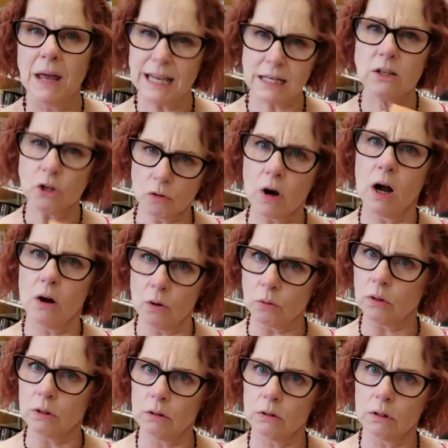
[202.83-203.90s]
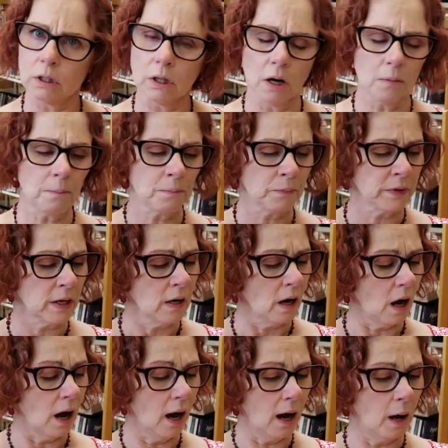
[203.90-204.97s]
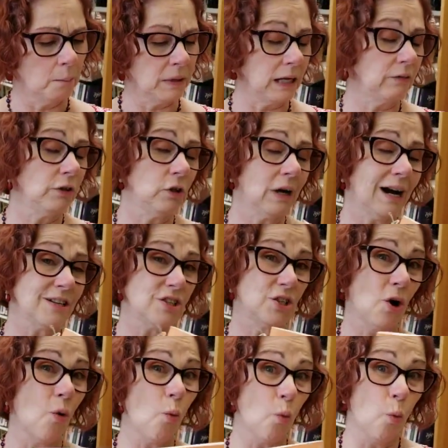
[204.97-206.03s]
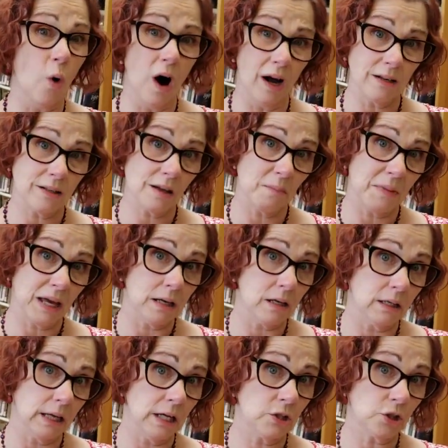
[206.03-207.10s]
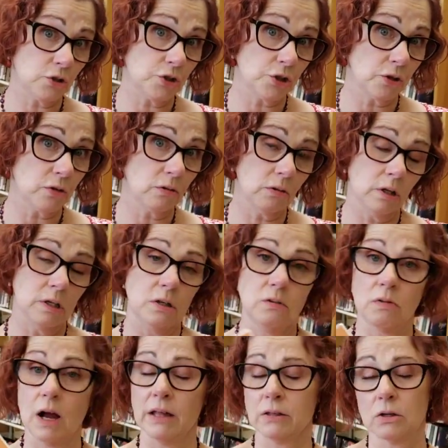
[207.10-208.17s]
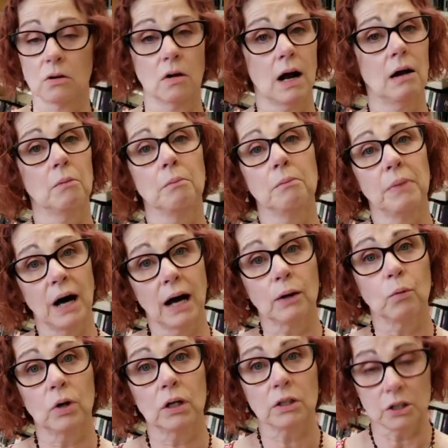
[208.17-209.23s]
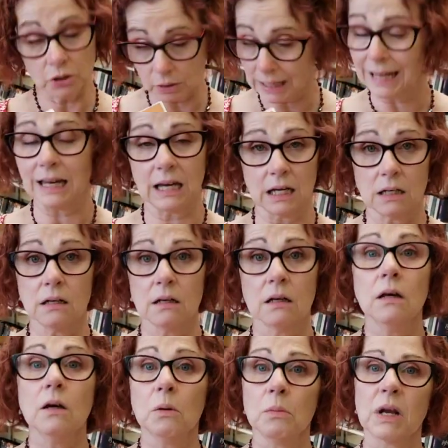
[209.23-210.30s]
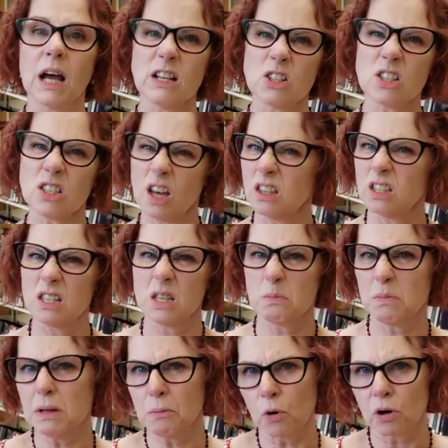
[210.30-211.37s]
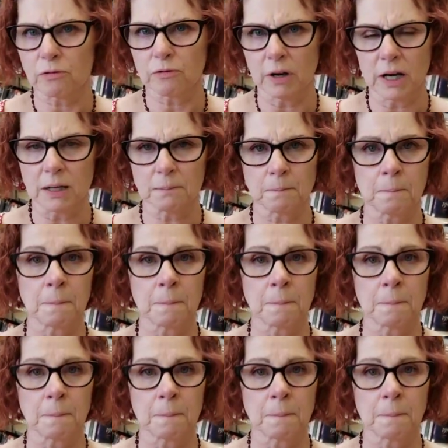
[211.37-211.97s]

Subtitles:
Make it your own, you know? If you guys don't want to make a nature journal and you'd rather go out and buy one, you can. But I just thought this would be more fun.